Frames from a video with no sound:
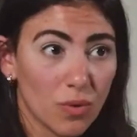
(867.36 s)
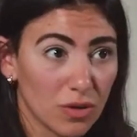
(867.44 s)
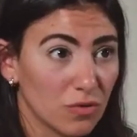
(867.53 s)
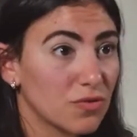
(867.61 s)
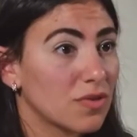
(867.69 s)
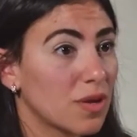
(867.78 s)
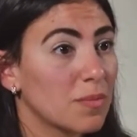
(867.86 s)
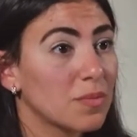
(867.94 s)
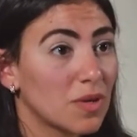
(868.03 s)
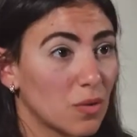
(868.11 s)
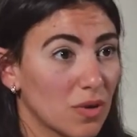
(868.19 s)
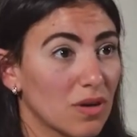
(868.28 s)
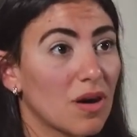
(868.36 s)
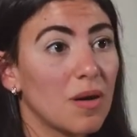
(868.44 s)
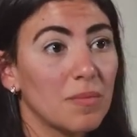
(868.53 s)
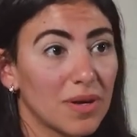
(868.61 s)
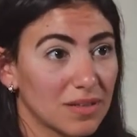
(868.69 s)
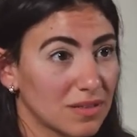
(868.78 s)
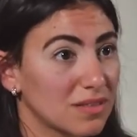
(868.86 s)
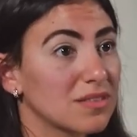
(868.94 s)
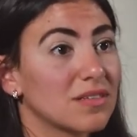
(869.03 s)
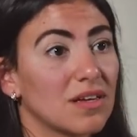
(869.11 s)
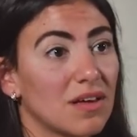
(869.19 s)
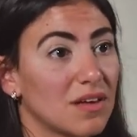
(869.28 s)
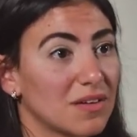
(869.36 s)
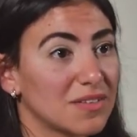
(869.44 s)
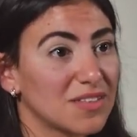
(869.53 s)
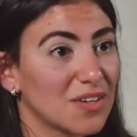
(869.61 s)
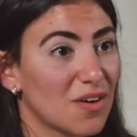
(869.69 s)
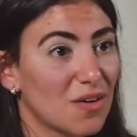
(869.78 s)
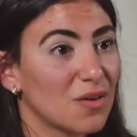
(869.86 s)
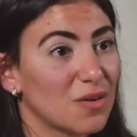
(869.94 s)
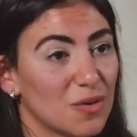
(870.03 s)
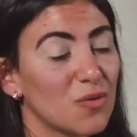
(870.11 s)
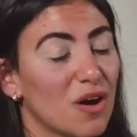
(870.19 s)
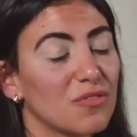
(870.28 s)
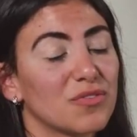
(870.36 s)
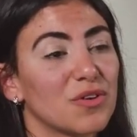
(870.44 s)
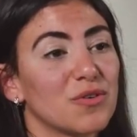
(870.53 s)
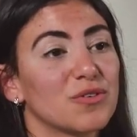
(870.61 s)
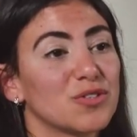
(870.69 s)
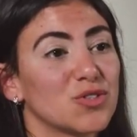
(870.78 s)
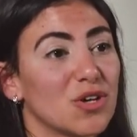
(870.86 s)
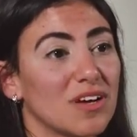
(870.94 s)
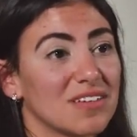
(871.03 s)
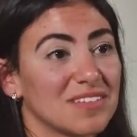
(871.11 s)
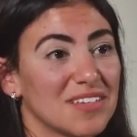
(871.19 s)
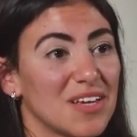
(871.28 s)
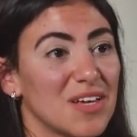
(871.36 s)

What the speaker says: one of them, they will come and look after your child.